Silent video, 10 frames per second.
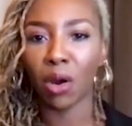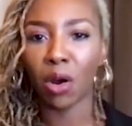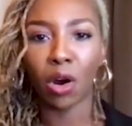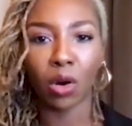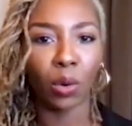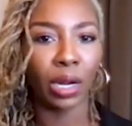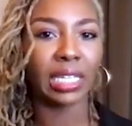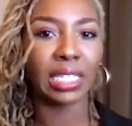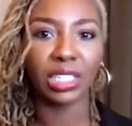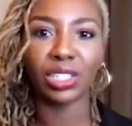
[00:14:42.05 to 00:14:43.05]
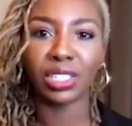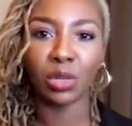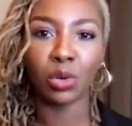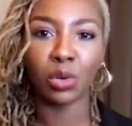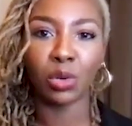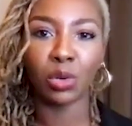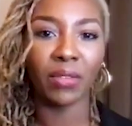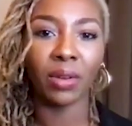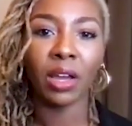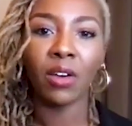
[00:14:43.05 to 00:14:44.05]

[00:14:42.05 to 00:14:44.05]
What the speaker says: are organizations who have been